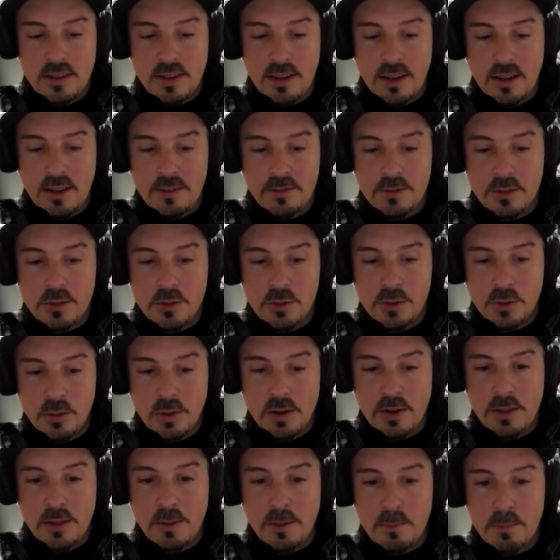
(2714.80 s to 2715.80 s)
I've
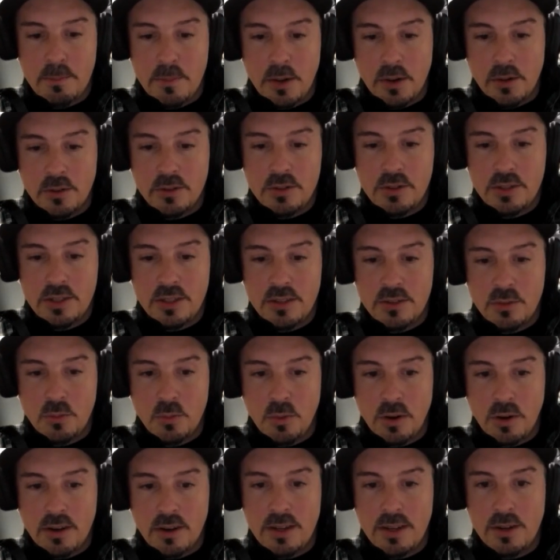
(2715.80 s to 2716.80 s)
enjoyed the most just
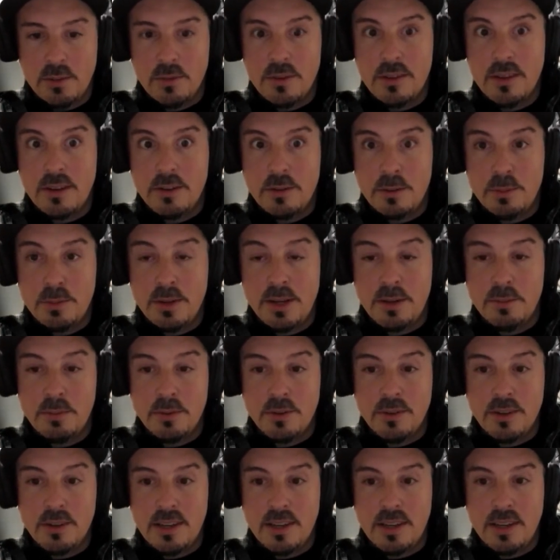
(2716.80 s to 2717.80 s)
working with other
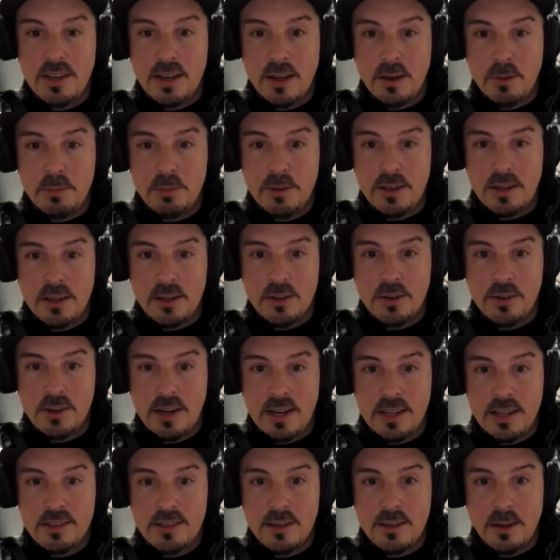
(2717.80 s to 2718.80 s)
people and helping
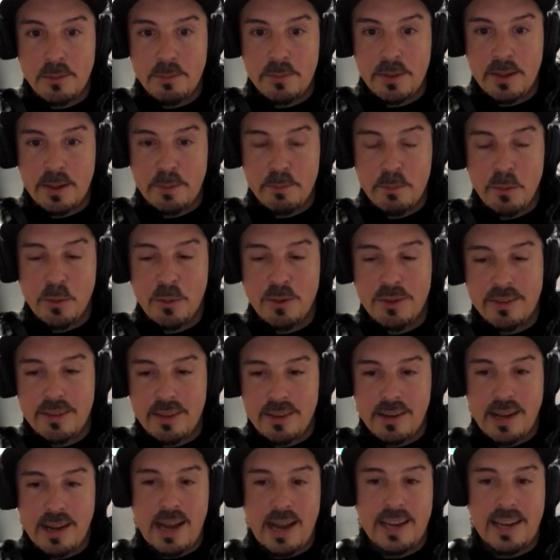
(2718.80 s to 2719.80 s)
create something more
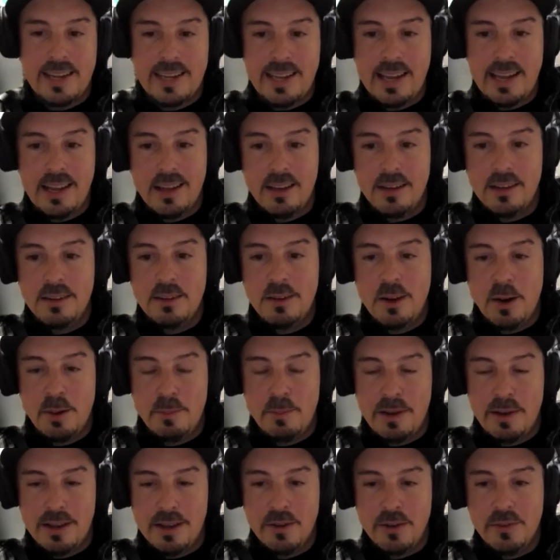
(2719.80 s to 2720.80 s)
than I can on
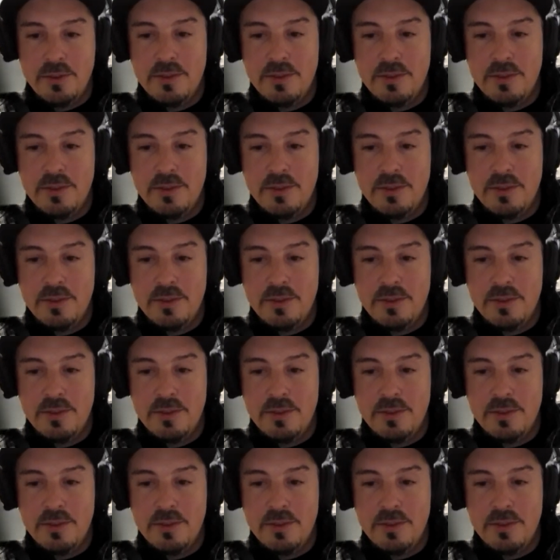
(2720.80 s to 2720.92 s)
my own.